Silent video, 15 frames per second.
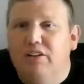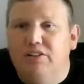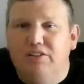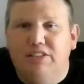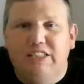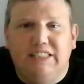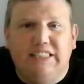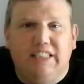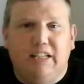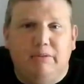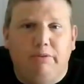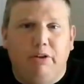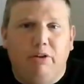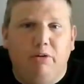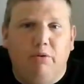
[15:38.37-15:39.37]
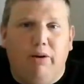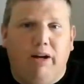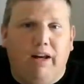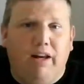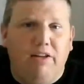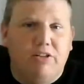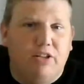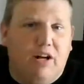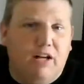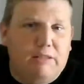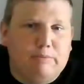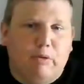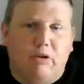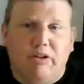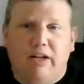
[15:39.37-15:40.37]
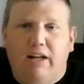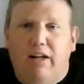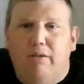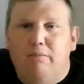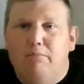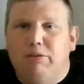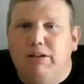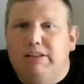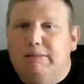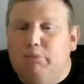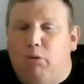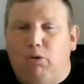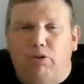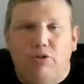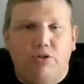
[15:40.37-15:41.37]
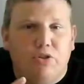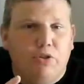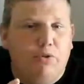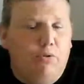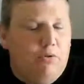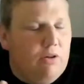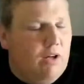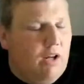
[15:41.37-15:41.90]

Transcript: GCW and Josh Barnett, Bloodsport 2.